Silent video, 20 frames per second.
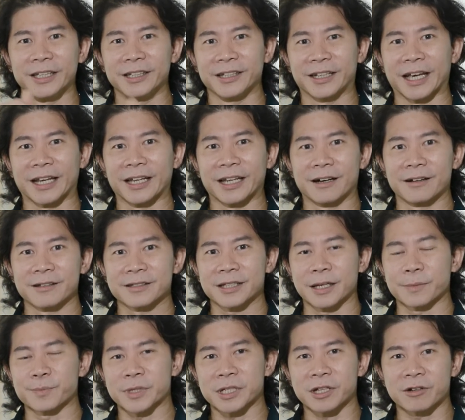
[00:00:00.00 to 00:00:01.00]
you can now
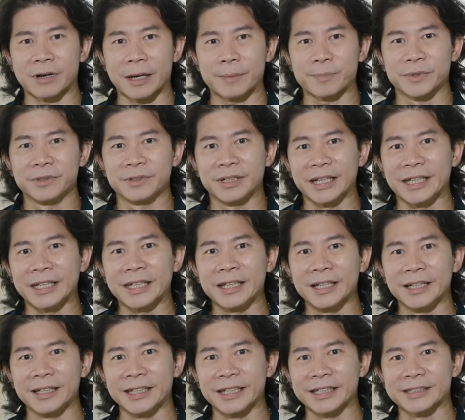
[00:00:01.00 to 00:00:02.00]
subscribe to the
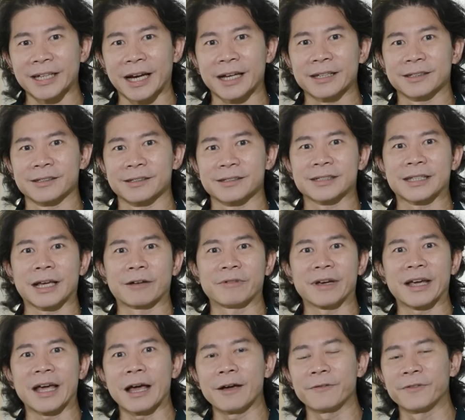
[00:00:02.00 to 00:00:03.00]
e-learning titles that
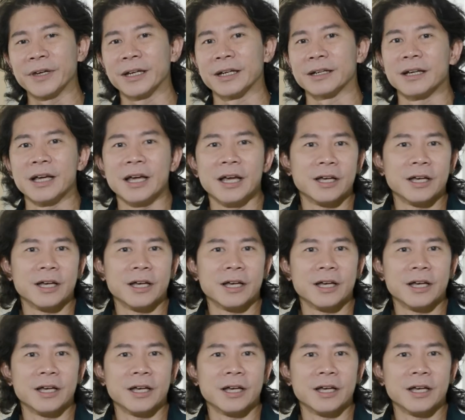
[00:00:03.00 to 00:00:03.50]
we have here.